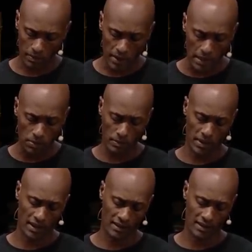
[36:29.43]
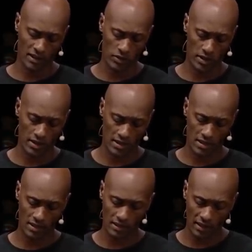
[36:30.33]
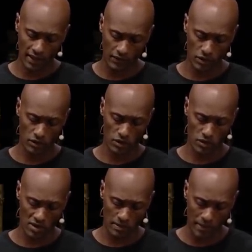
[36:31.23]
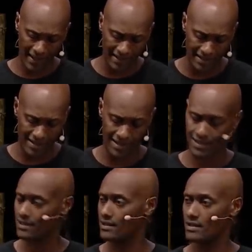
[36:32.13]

people behind the ingredients and the livelihoods whose dependency